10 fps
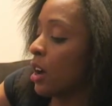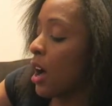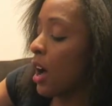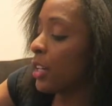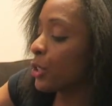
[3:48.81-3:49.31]

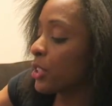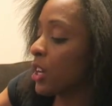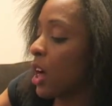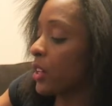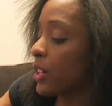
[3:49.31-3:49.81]

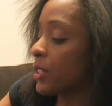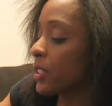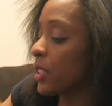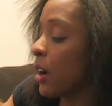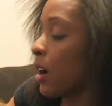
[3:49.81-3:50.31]

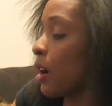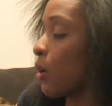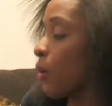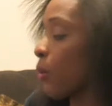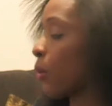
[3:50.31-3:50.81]
$100
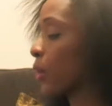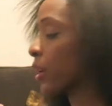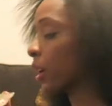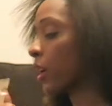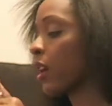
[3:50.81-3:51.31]
uh,
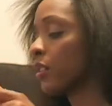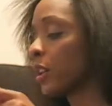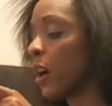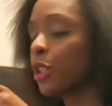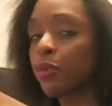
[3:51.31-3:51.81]
or you
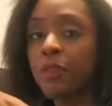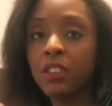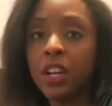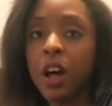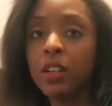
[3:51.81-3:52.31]
know
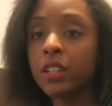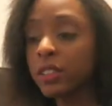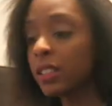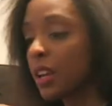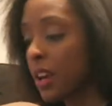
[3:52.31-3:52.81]

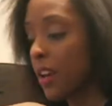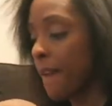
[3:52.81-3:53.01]
$150.